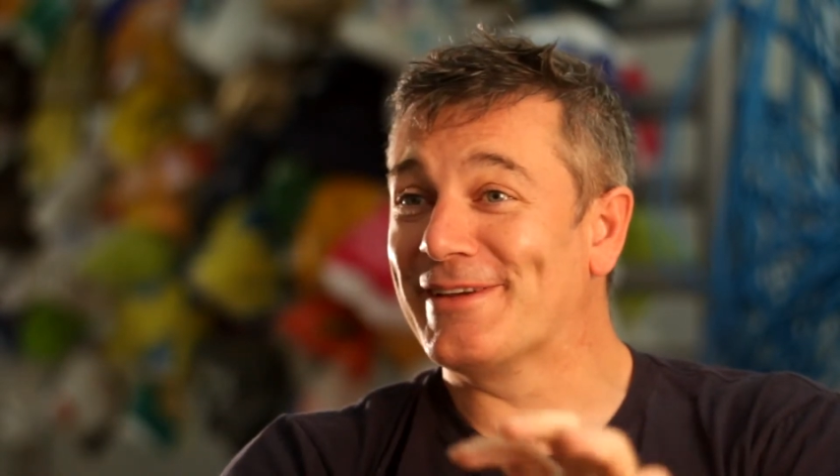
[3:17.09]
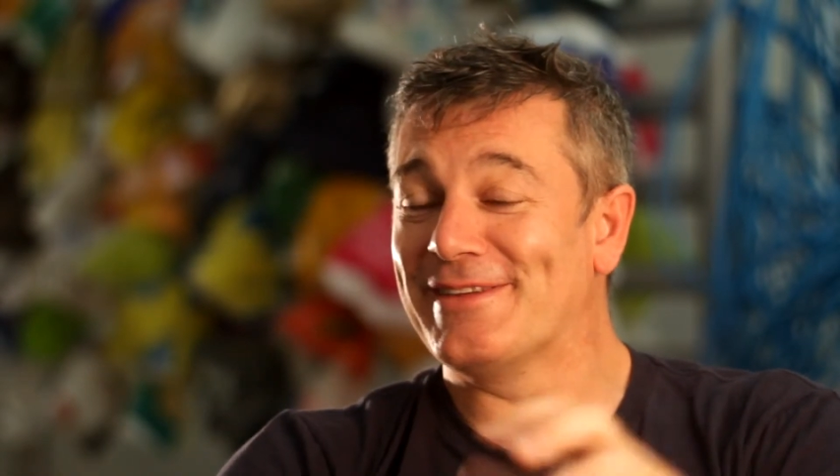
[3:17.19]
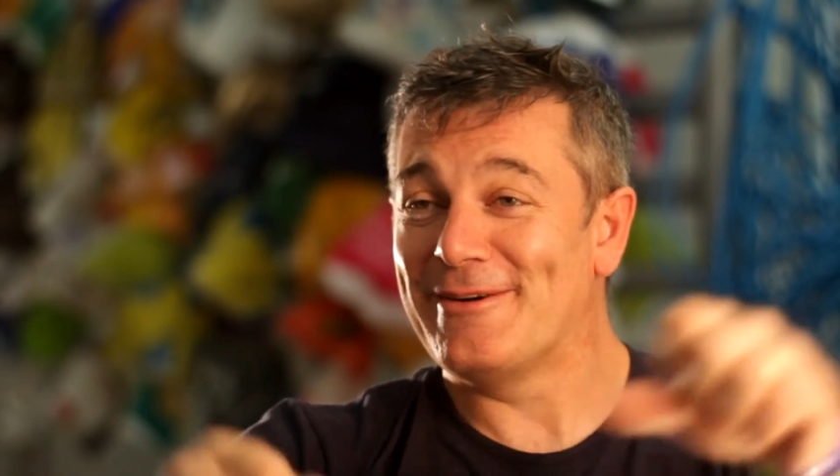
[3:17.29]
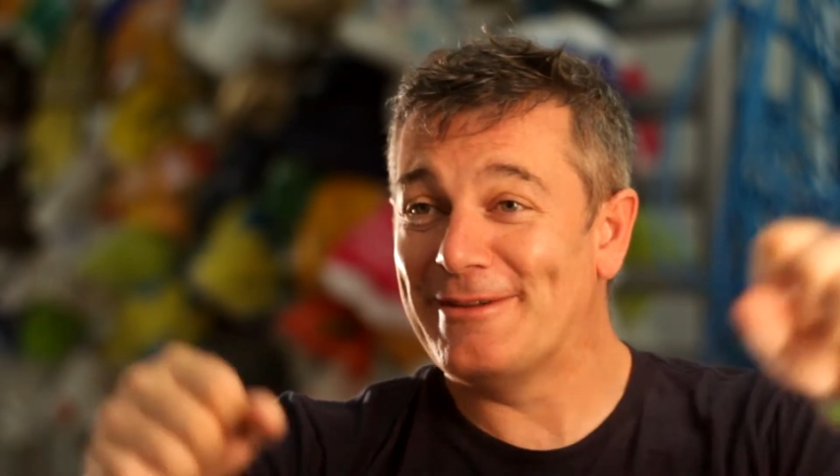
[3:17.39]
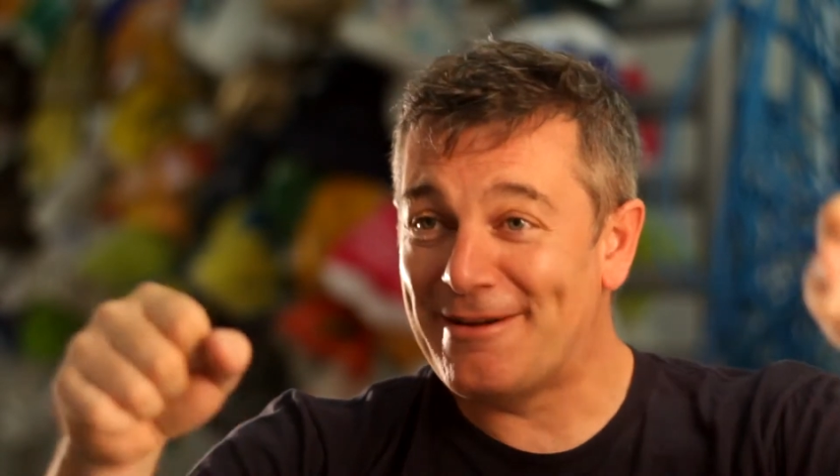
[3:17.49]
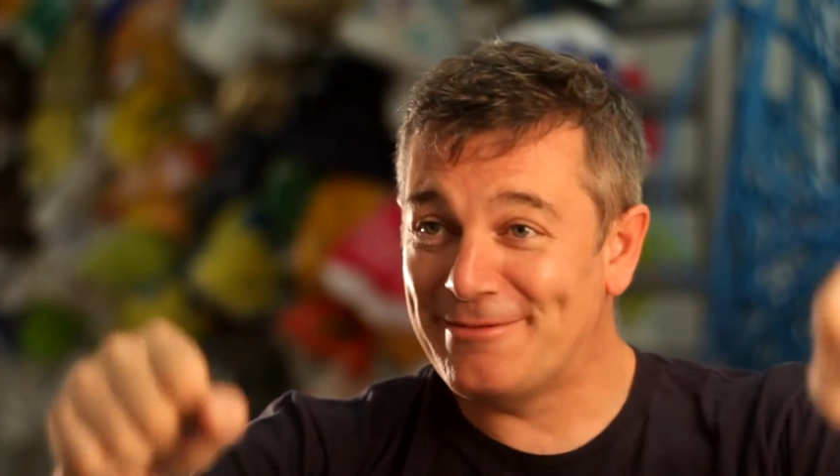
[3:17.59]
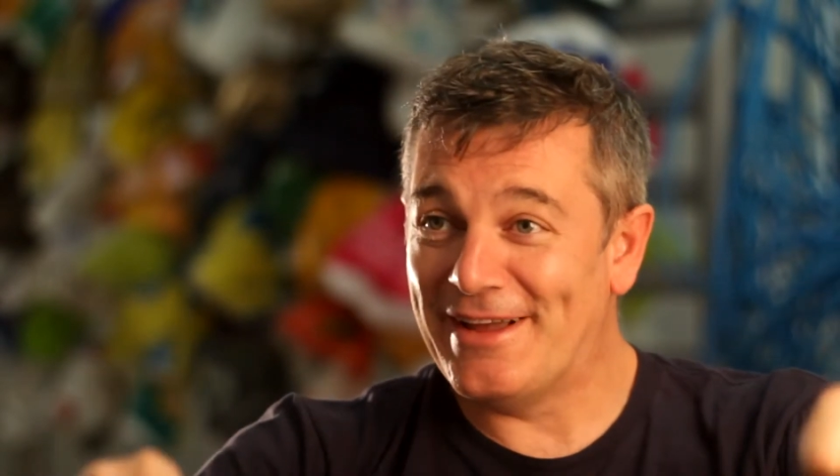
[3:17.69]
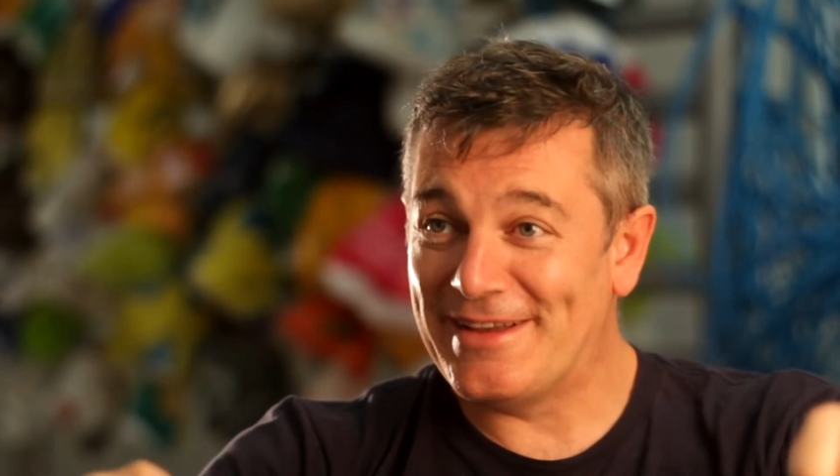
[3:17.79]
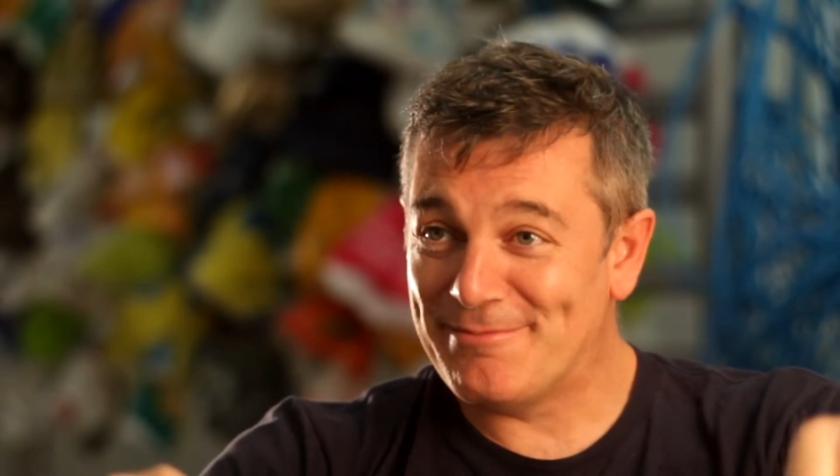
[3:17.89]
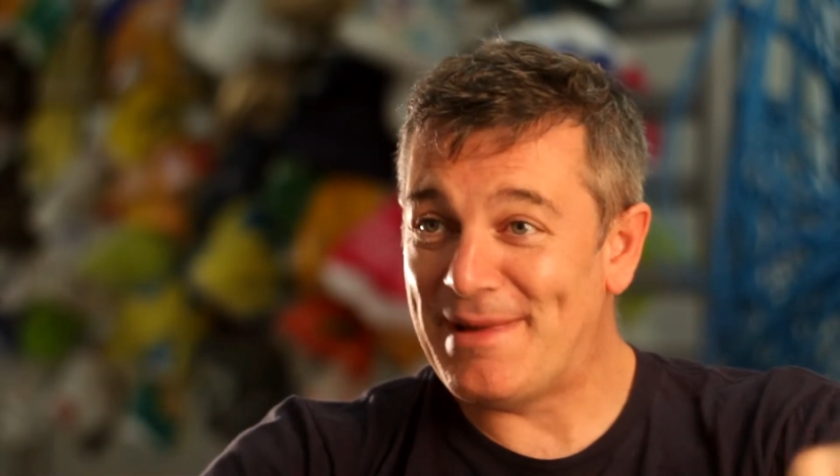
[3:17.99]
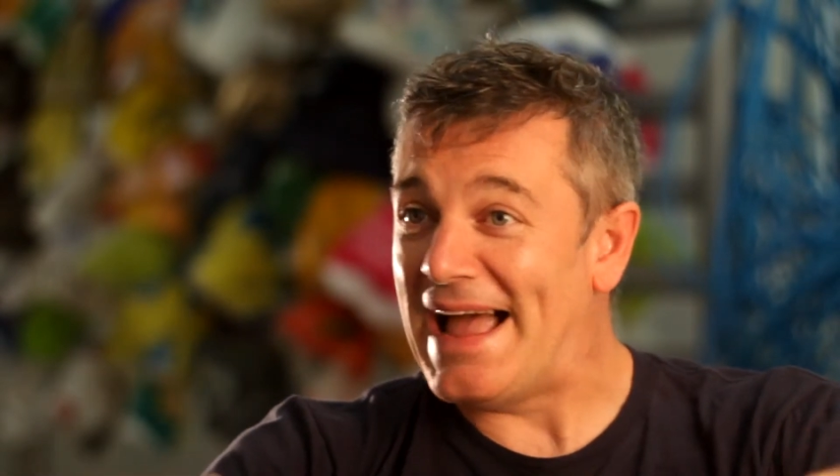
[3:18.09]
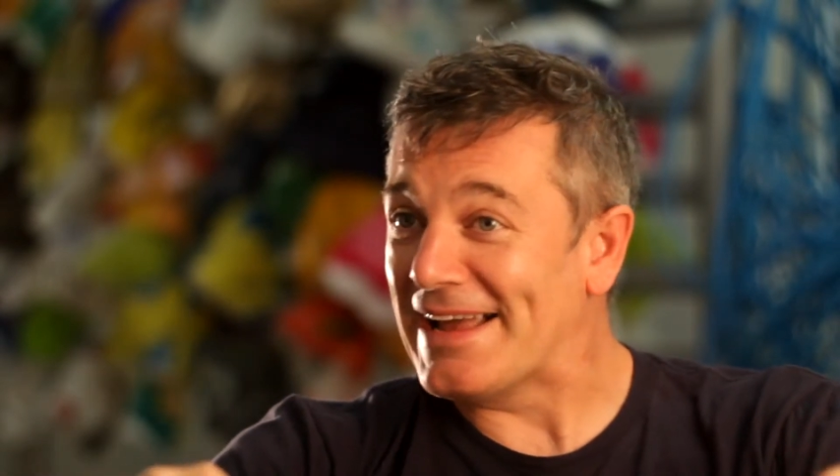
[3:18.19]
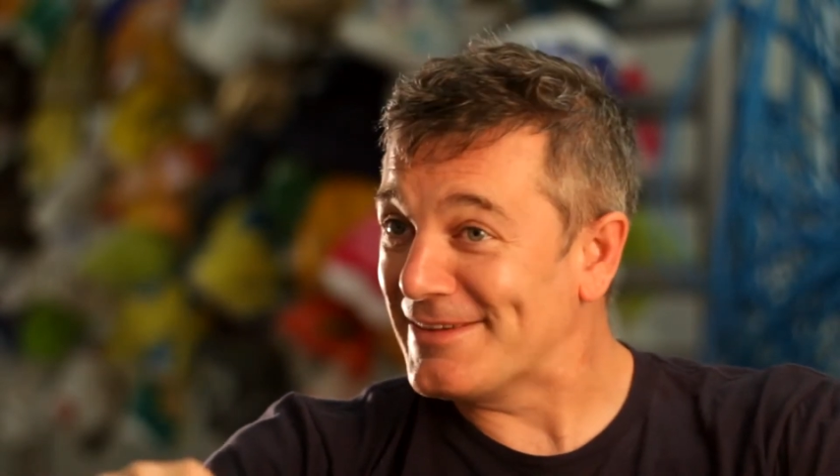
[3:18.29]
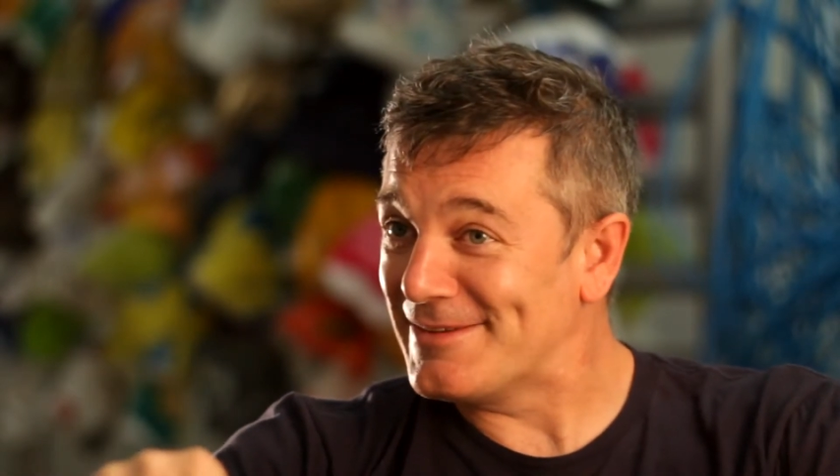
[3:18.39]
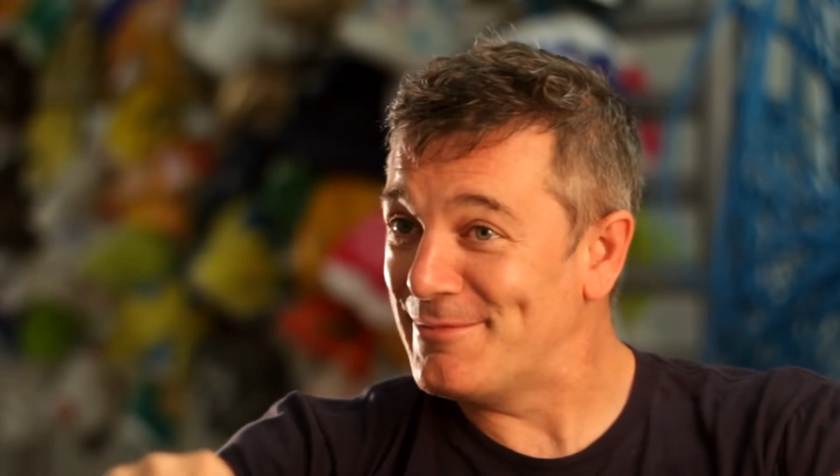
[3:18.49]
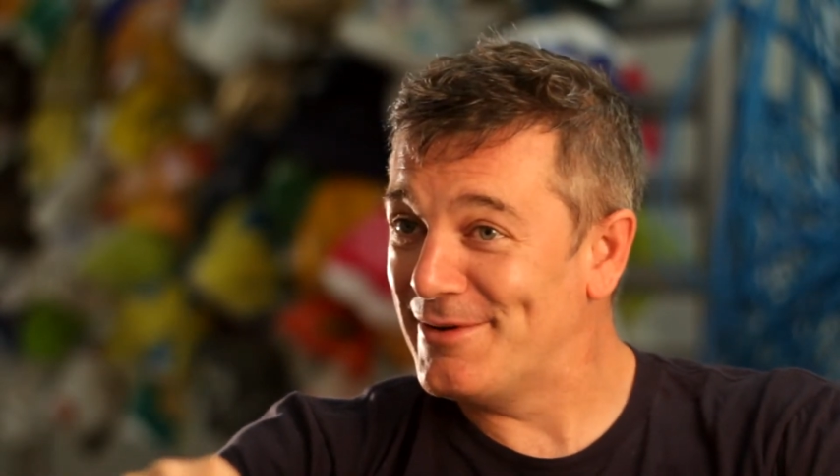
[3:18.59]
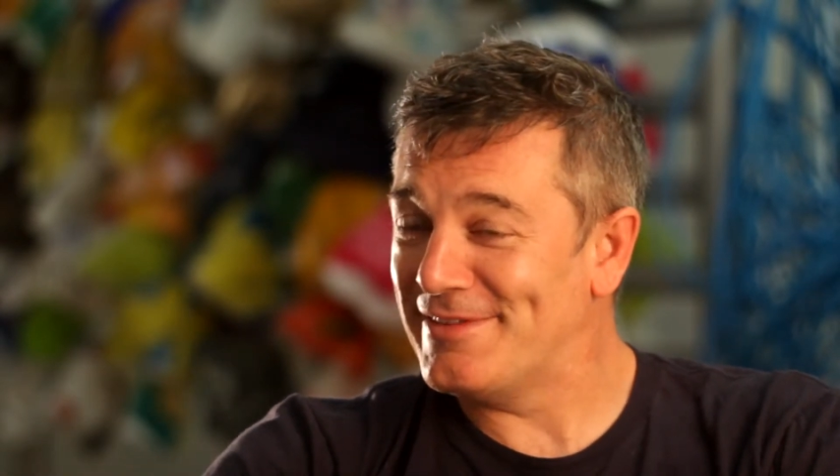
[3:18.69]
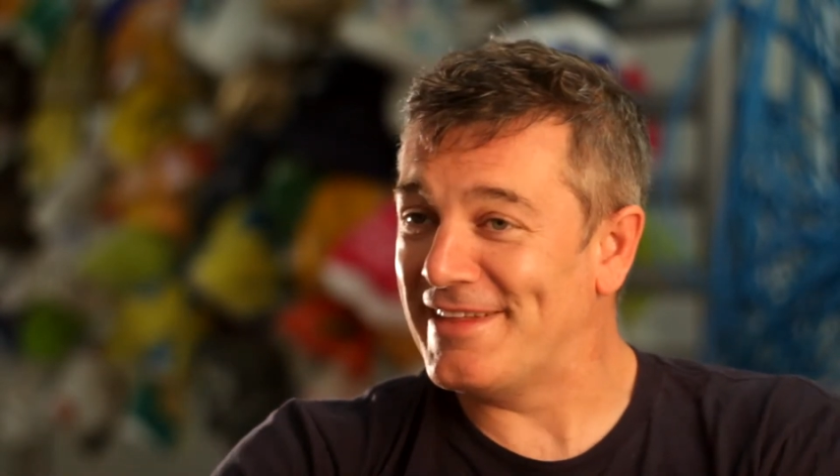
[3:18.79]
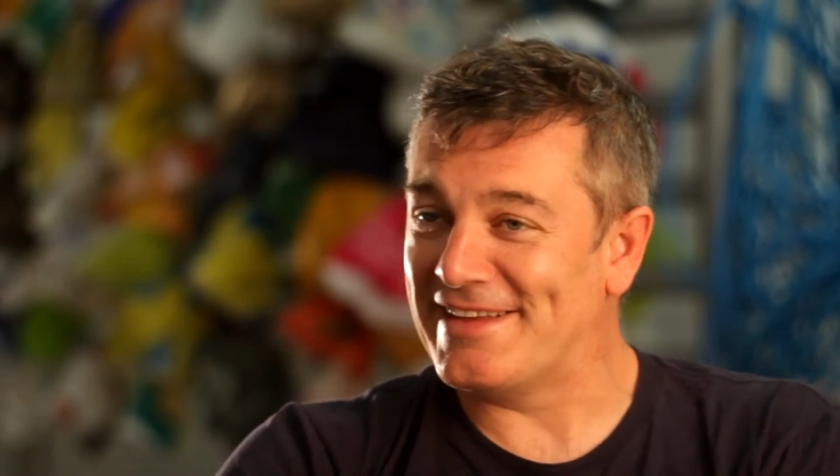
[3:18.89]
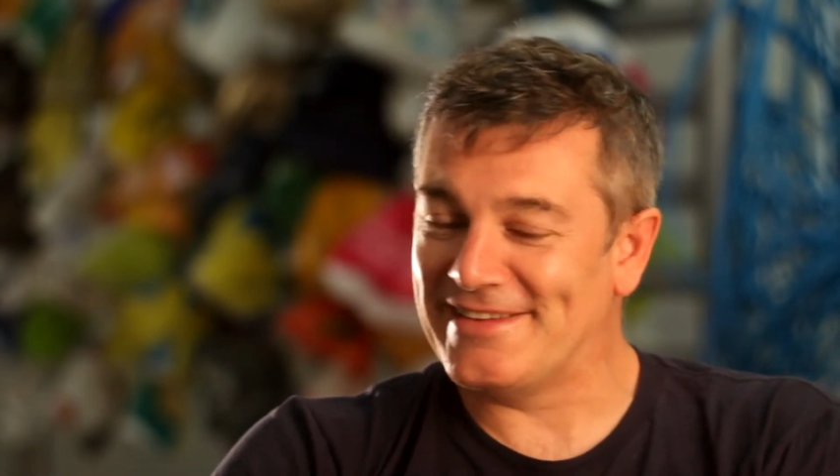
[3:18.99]
because I want to have nice bags to
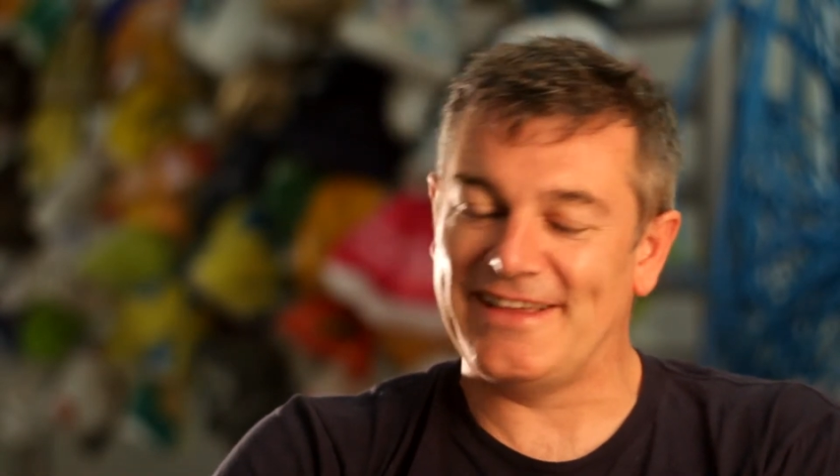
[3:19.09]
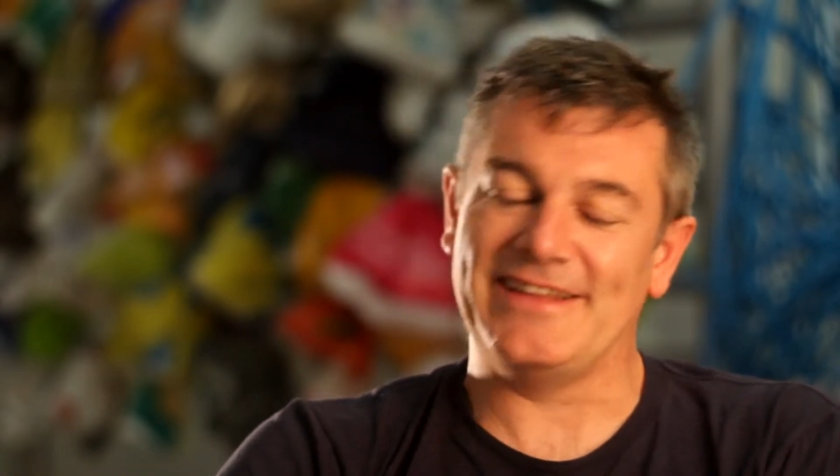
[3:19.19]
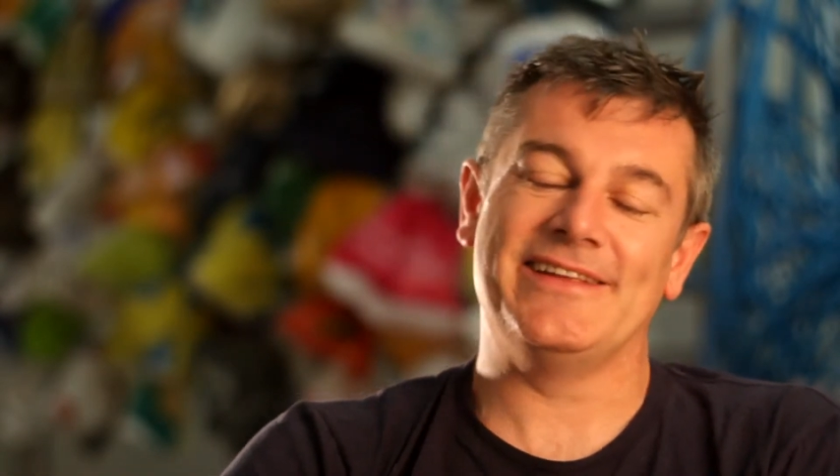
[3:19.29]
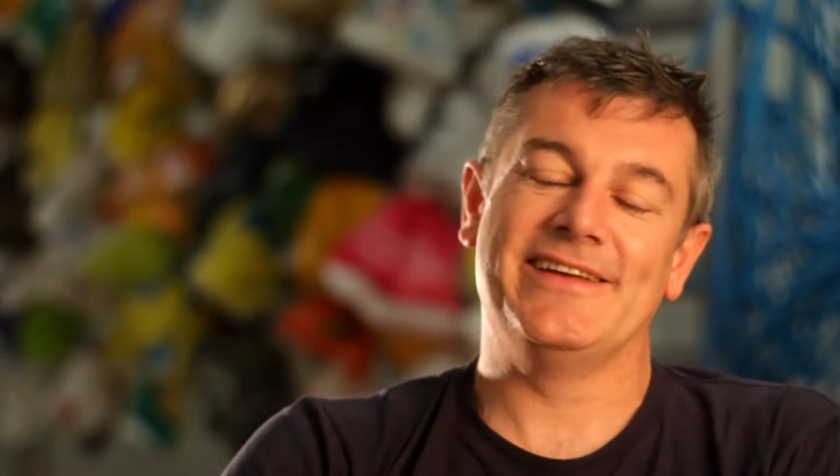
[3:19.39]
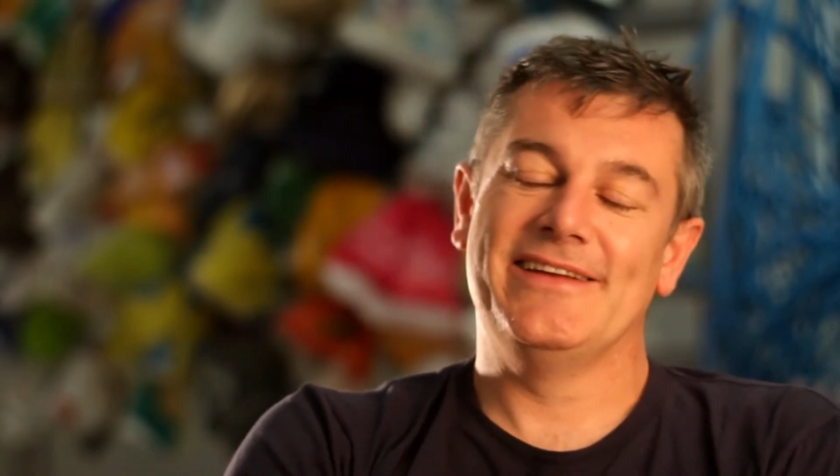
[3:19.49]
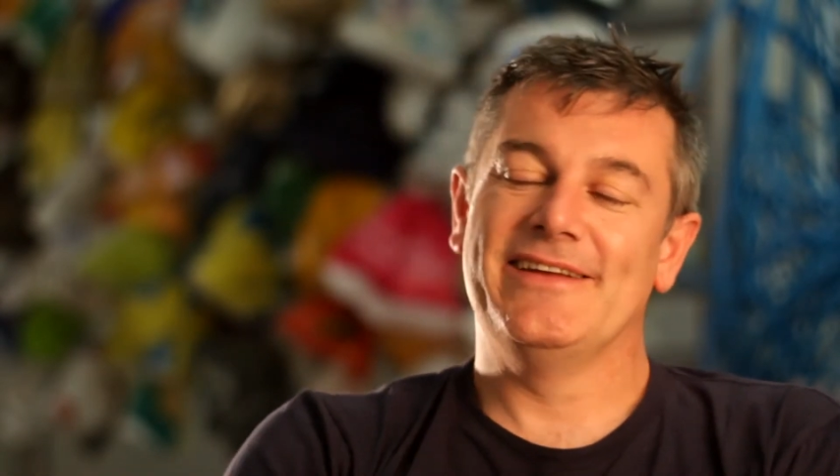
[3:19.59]
put things in?